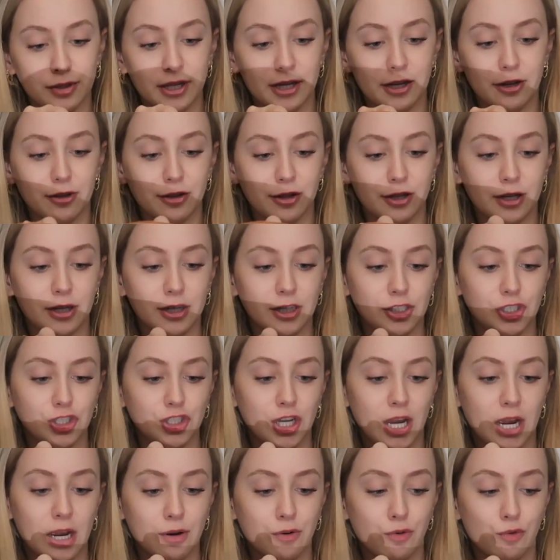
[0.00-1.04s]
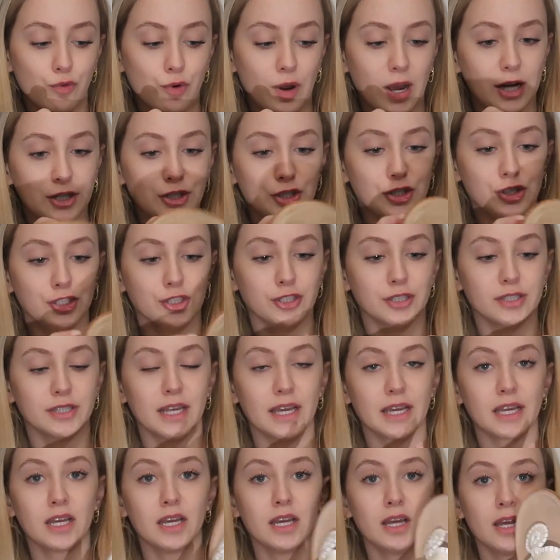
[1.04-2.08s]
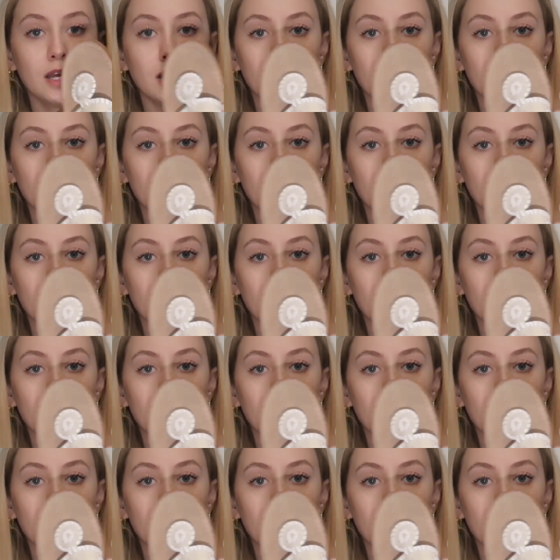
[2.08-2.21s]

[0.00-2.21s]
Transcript: They're the Jack Rogers like